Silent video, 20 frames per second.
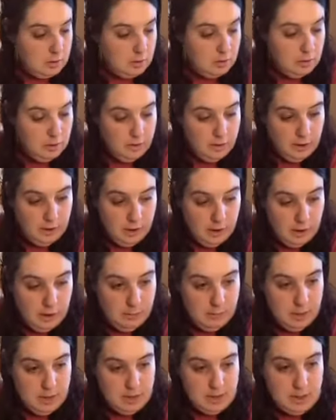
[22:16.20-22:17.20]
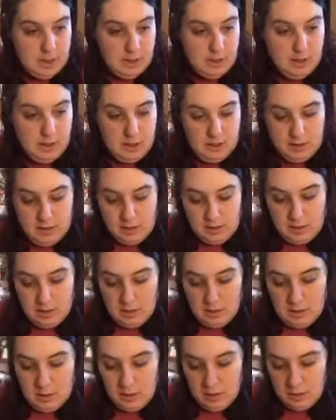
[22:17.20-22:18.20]
Okay, I'm gonna take this
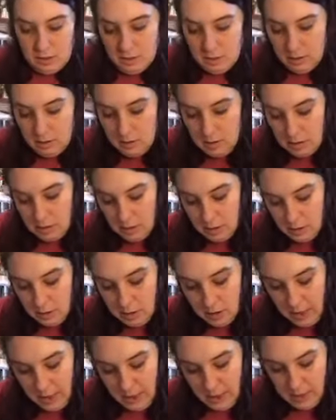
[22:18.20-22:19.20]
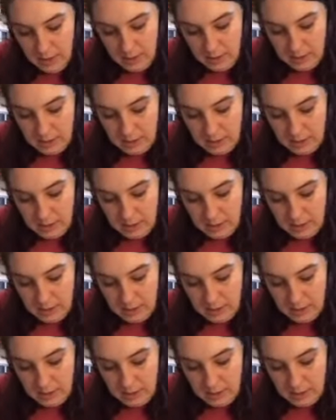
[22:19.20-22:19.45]
and dry